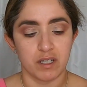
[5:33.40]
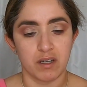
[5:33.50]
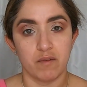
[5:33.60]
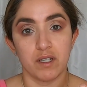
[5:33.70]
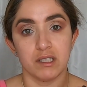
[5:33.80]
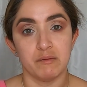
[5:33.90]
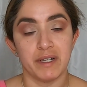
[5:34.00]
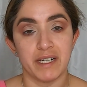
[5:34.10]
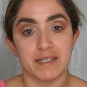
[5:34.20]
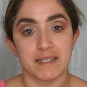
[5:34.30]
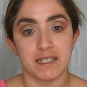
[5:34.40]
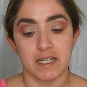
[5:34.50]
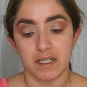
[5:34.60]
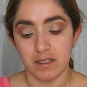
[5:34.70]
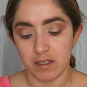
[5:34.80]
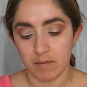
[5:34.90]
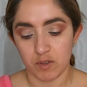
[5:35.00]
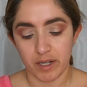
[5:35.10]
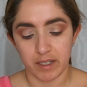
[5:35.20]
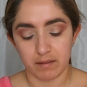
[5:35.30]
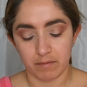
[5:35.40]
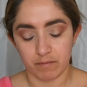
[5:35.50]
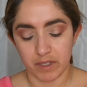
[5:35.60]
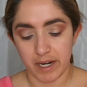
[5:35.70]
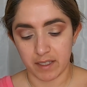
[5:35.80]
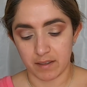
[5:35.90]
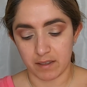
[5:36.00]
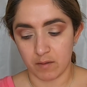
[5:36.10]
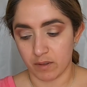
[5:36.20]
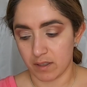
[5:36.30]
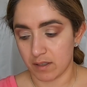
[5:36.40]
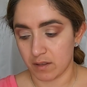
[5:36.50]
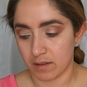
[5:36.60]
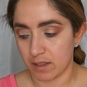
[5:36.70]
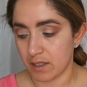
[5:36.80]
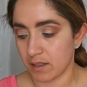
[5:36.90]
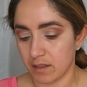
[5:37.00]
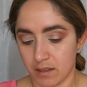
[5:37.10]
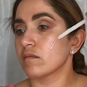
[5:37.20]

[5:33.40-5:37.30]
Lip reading: to give you illuminating skin, so I'm dying to see what this looks like.